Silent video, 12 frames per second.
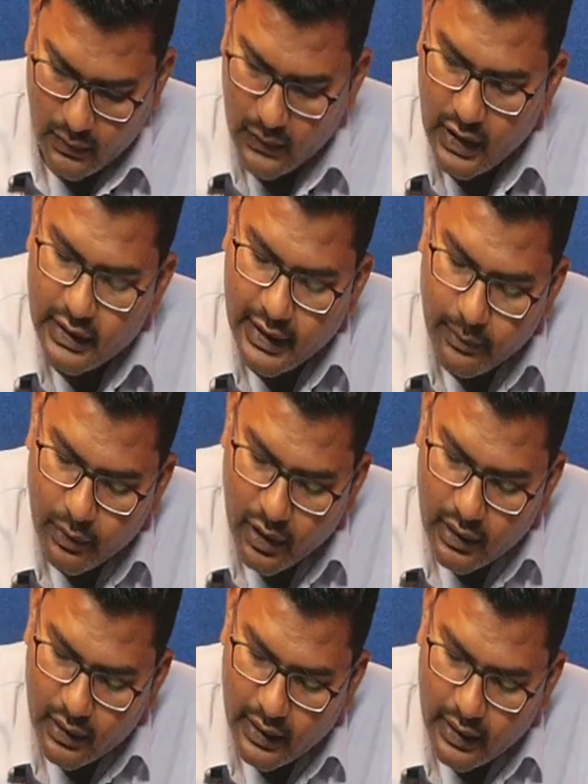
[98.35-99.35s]
a table,
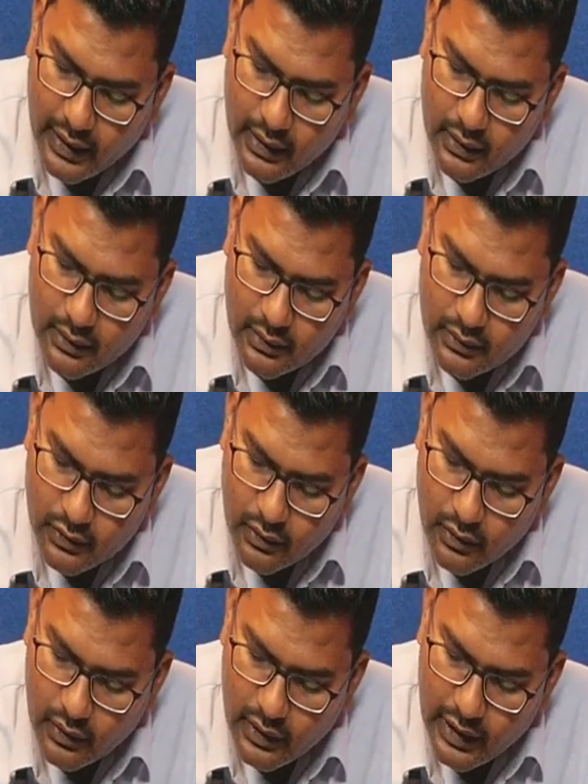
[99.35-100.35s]
right?
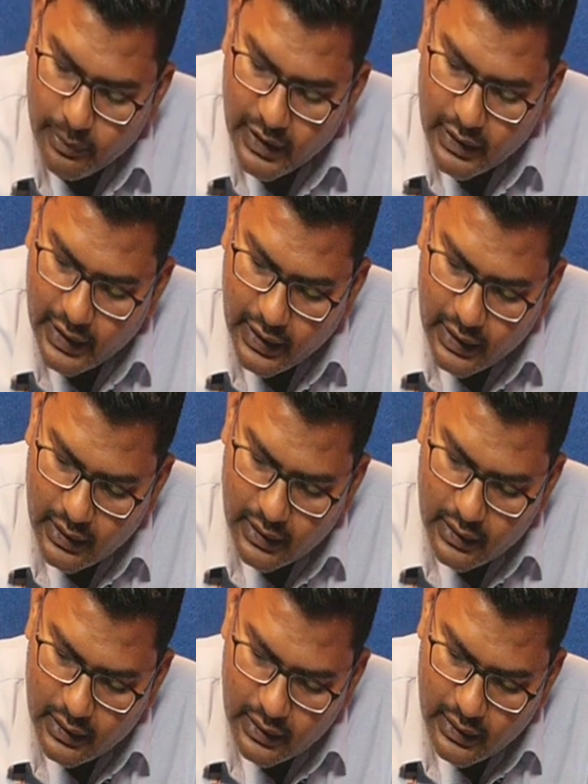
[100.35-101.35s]
So let me take,
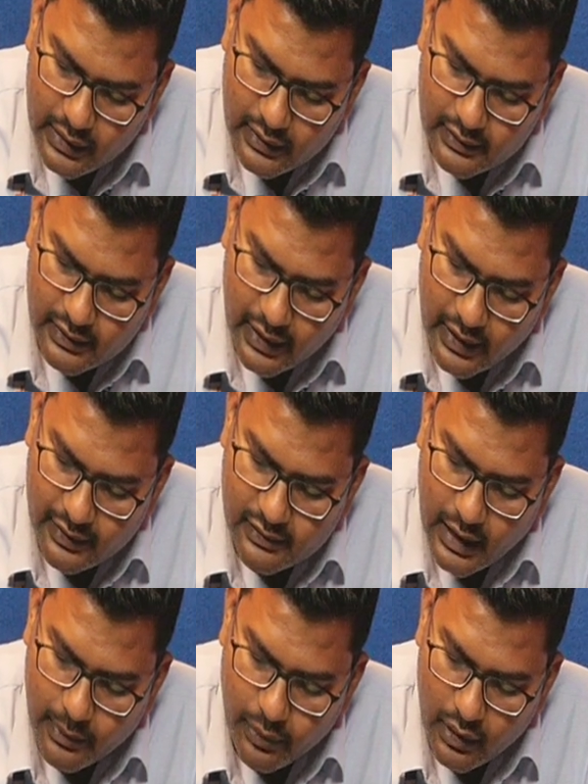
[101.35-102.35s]
it is an
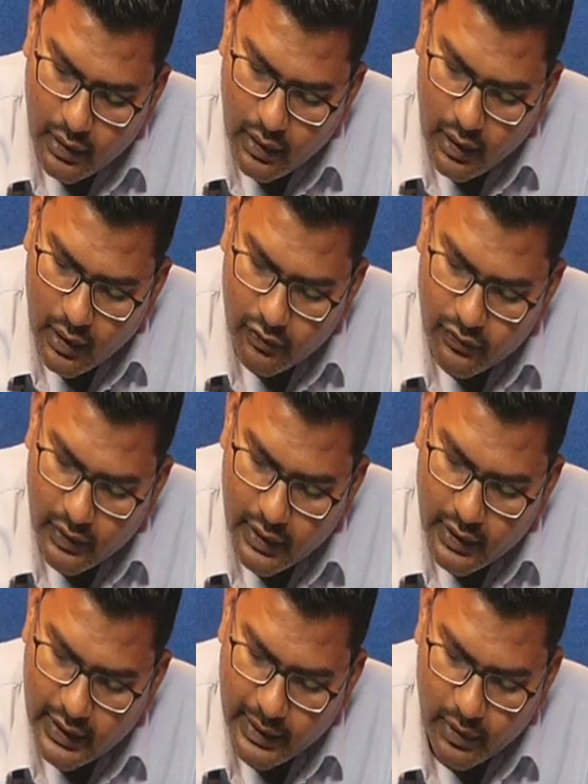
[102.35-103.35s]
example of
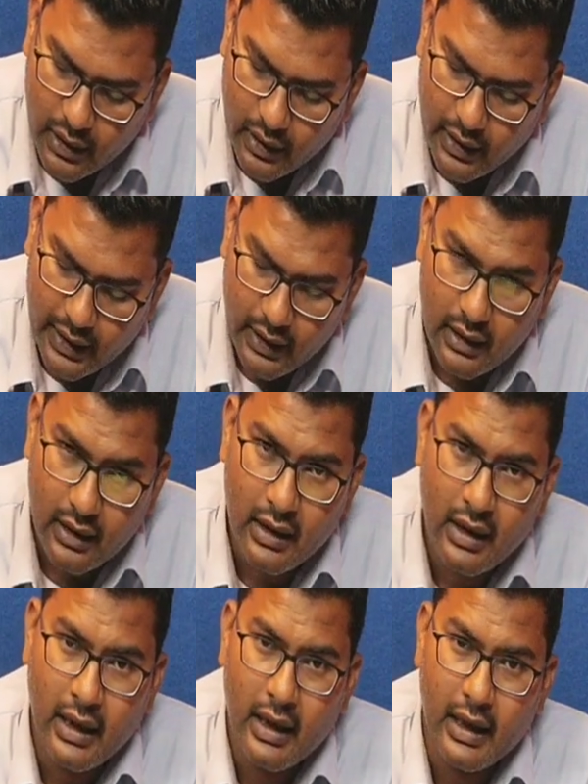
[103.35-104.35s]
a table, right?
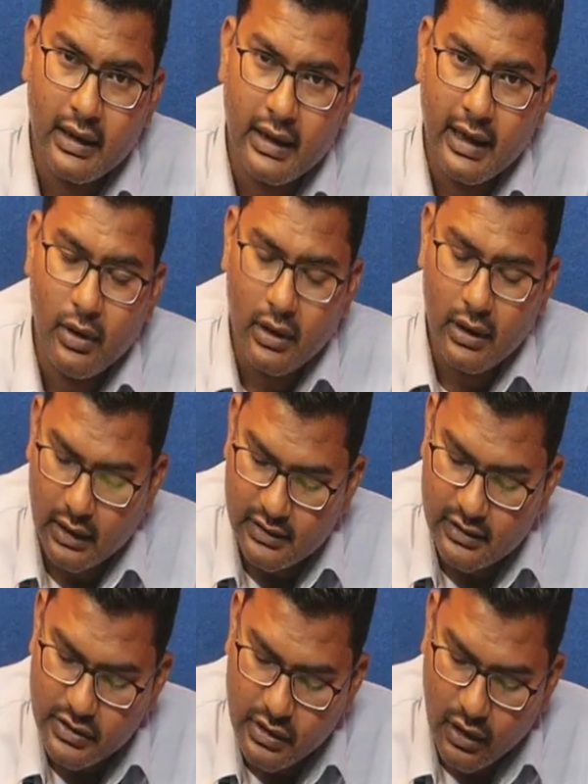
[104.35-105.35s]
A table
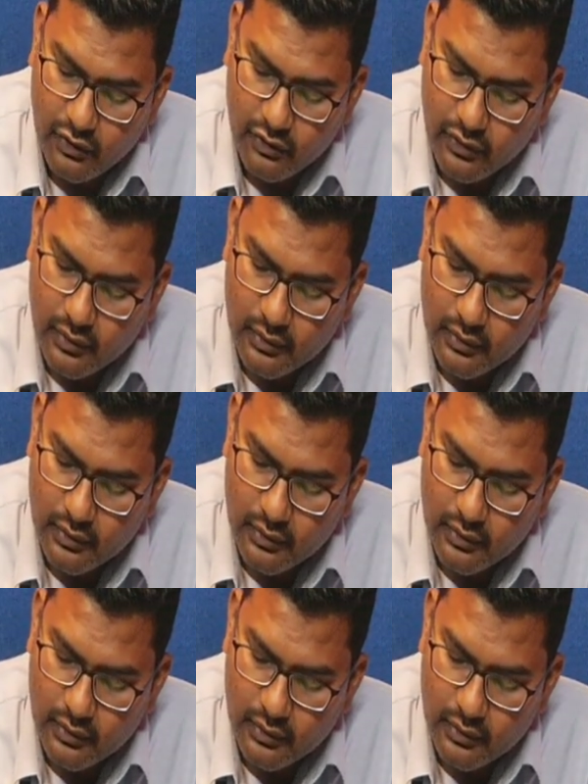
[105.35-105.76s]
consists of